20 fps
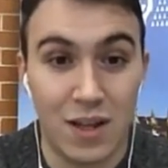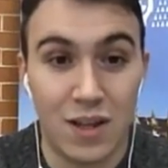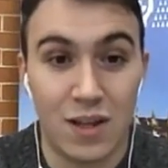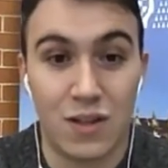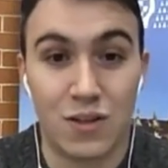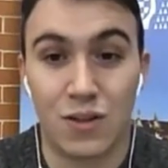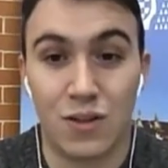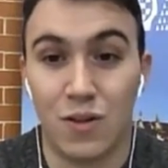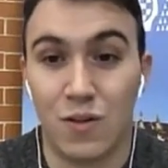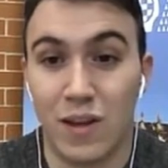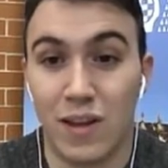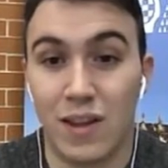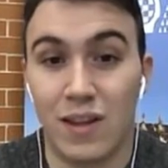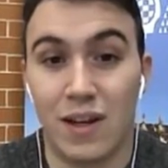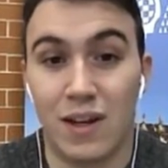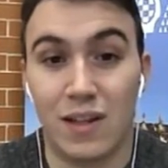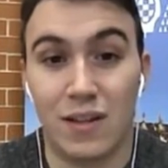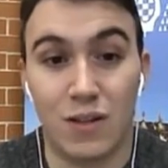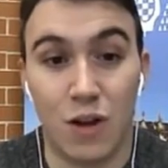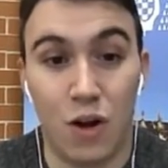so it
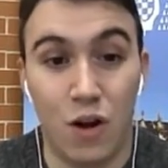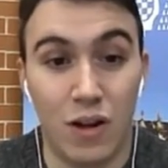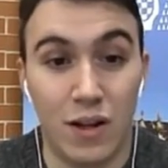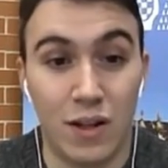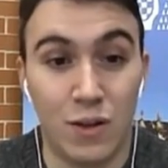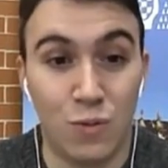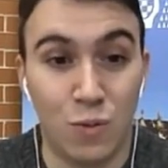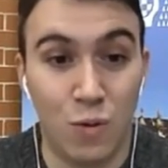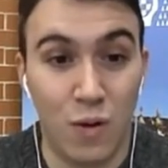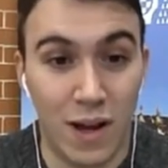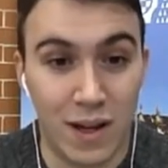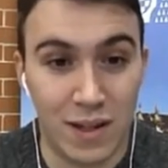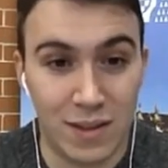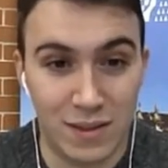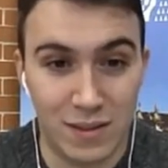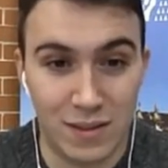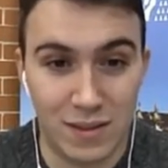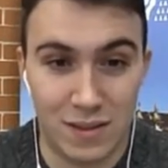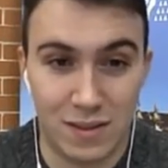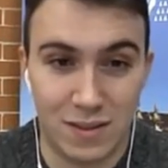has only to
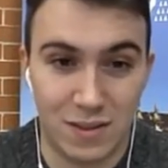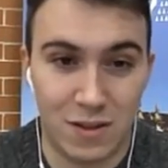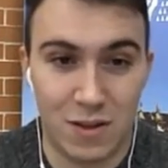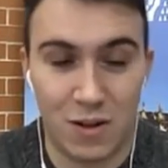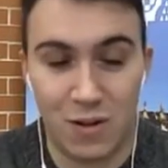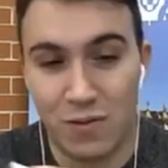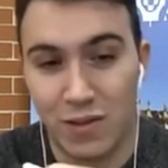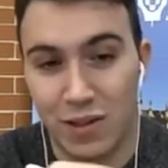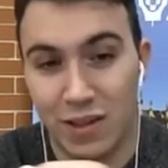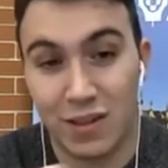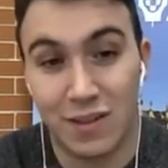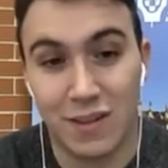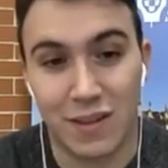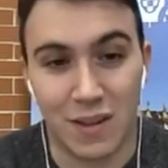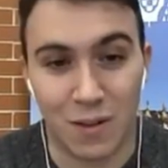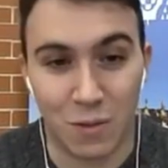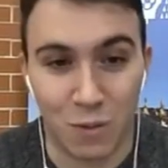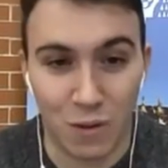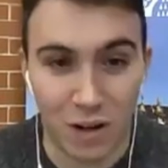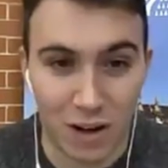act over the
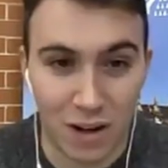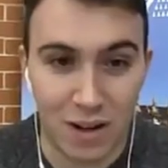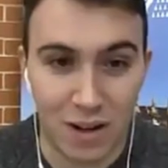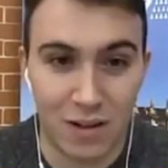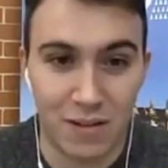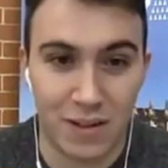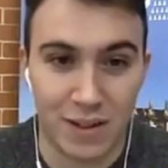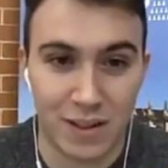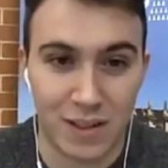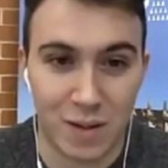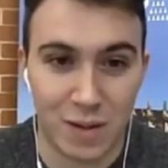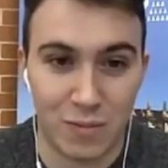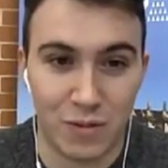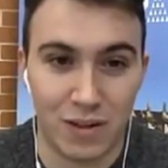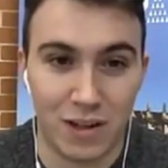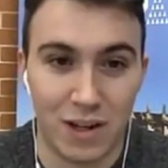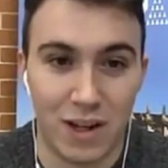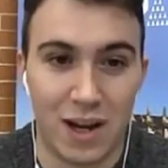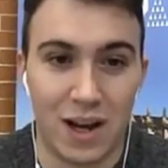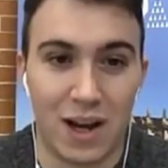steering wheel, for
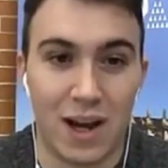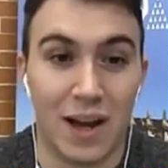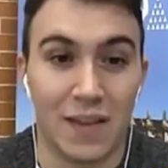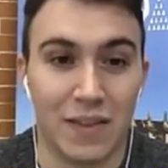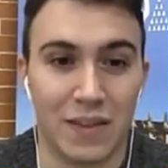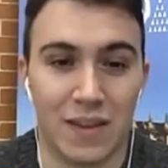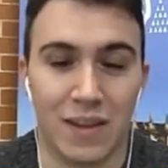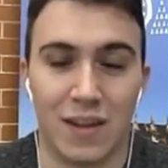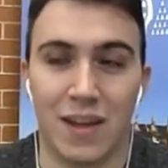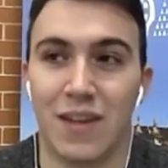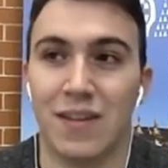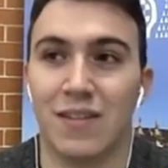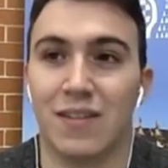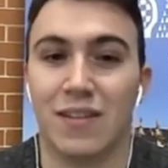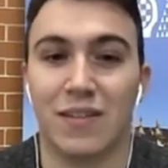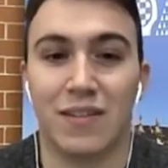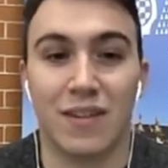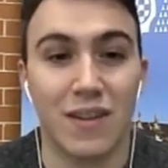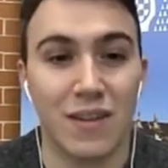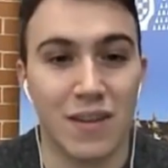example, and the
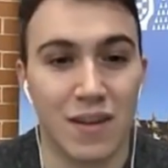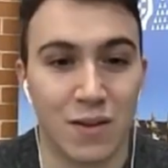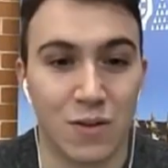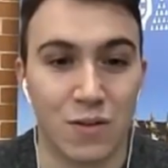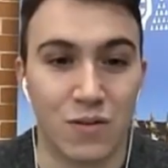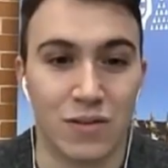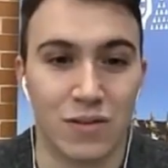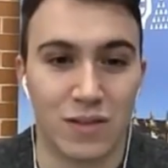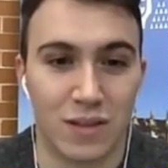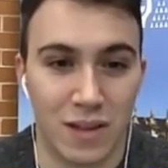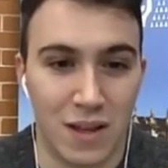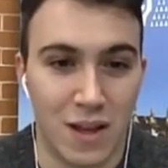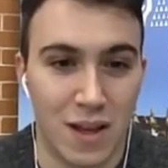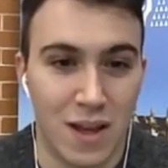ACC, the cruise